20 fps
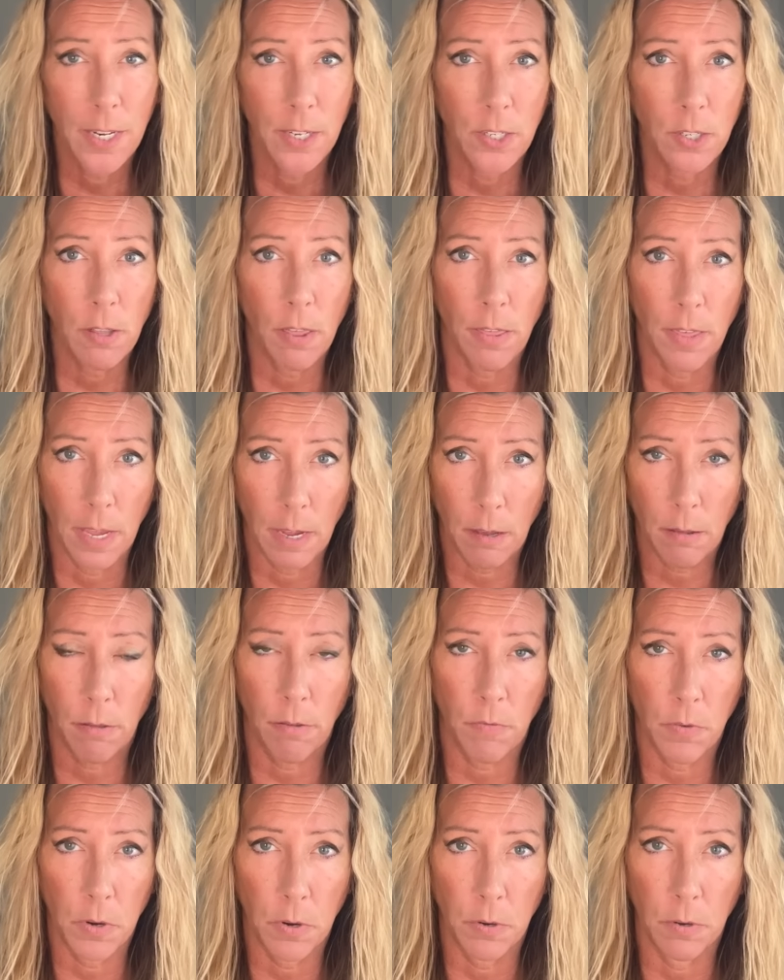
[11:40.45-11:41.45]
to think
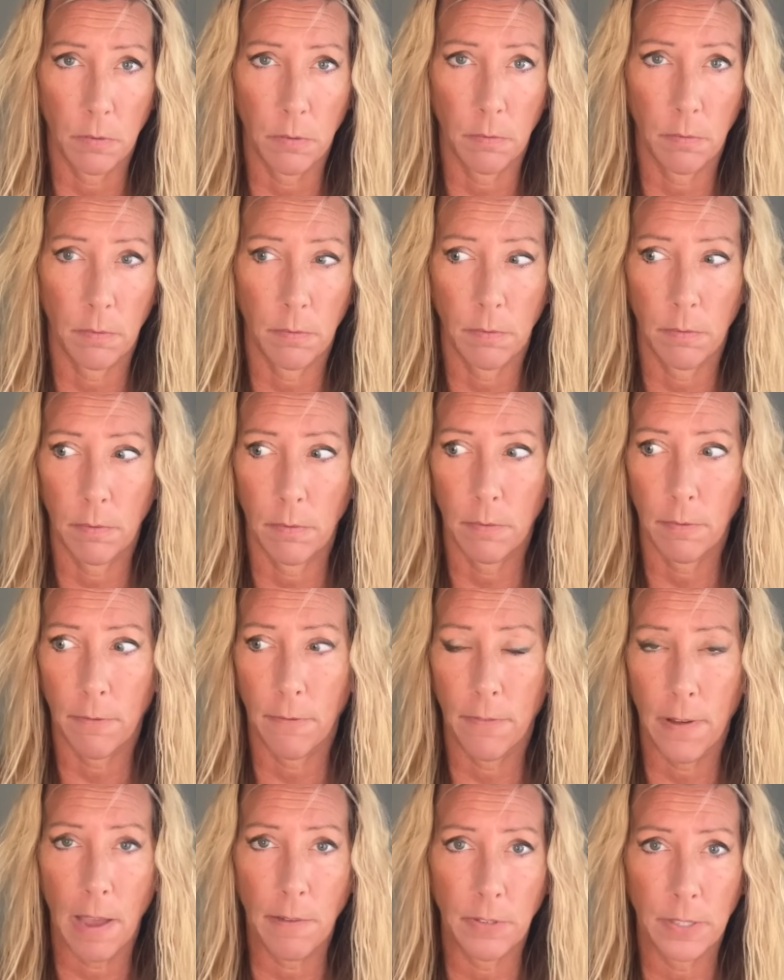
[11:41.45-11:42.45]
through
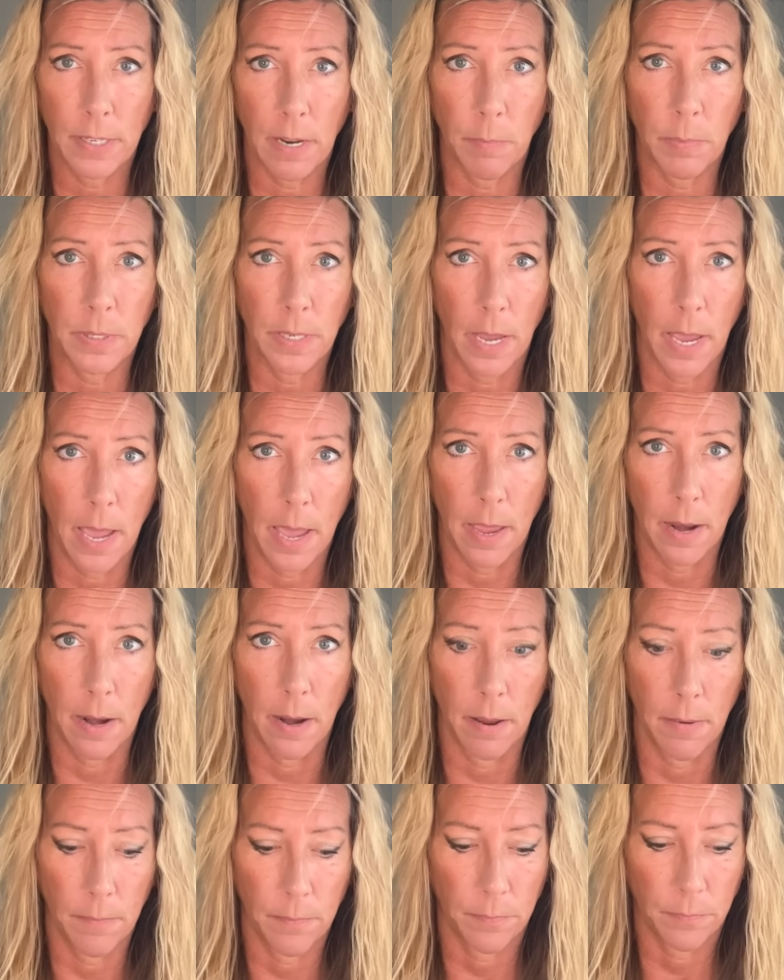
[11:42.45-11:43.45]
5 steps
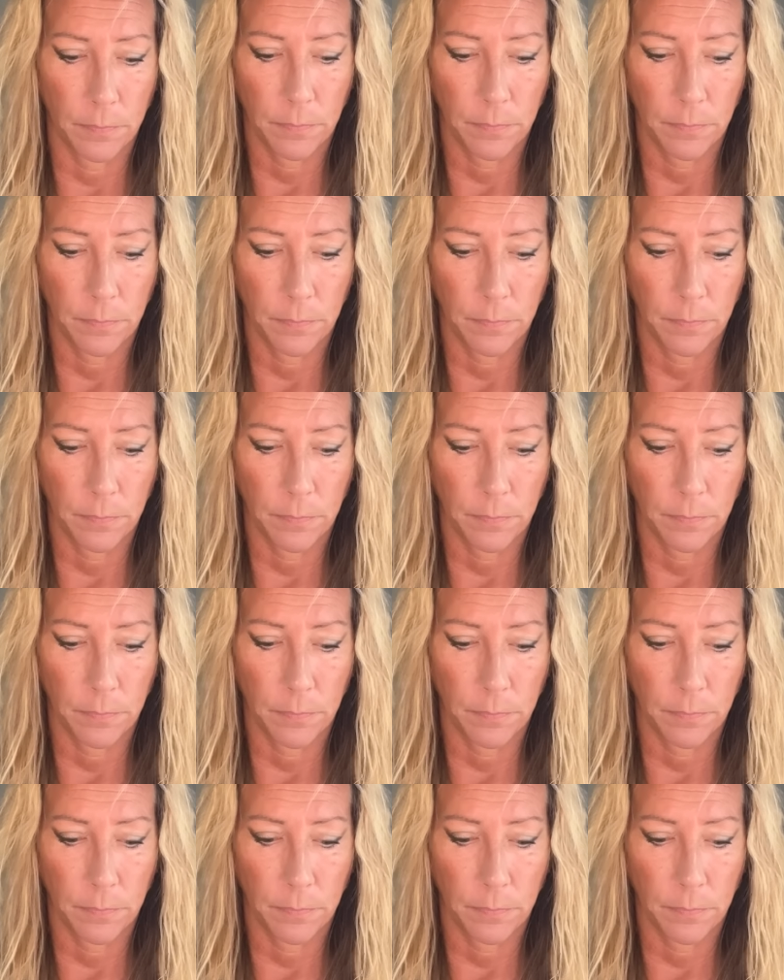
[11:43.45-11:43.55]
ahead.